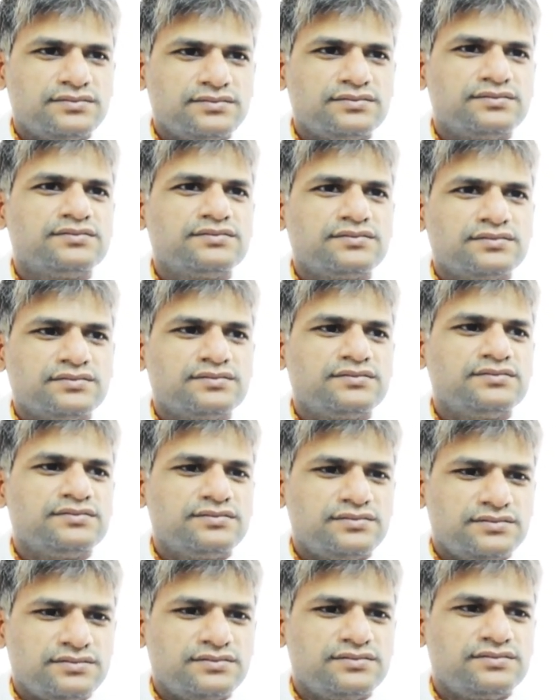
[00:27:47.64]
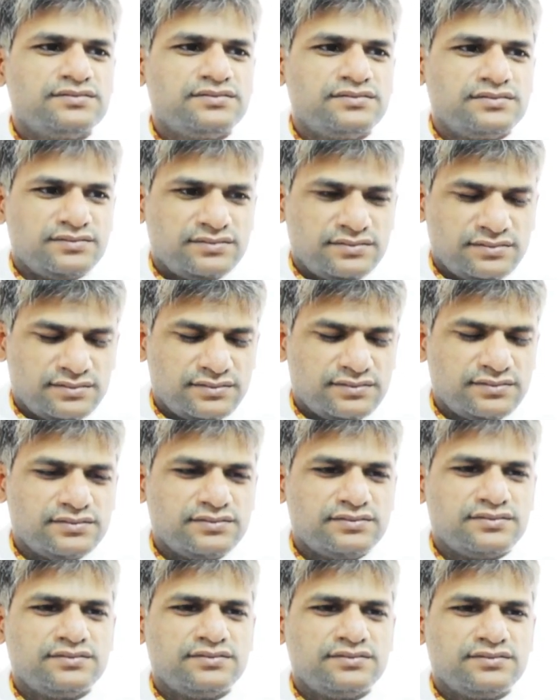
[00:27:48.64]

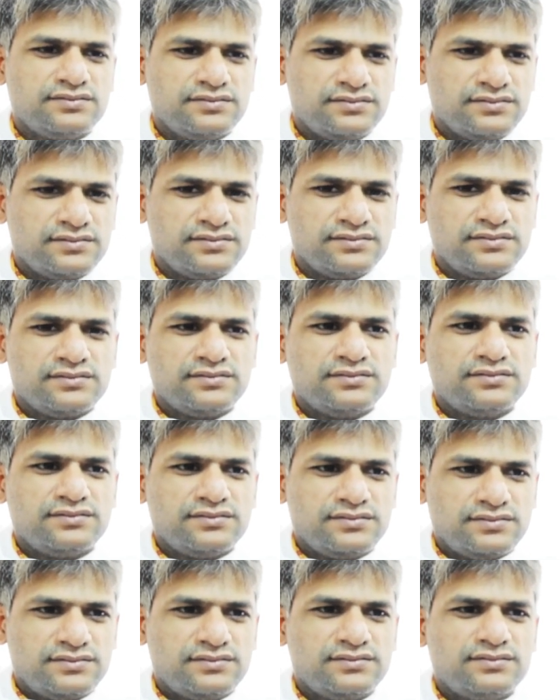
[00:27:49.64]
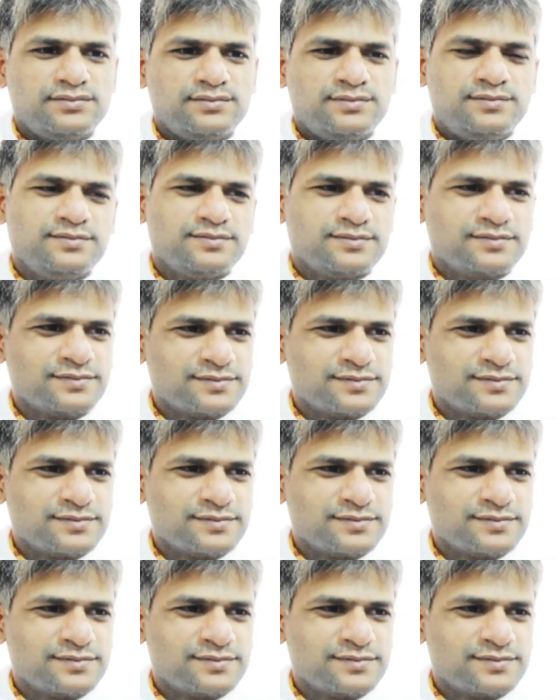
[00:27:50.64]
[no speech]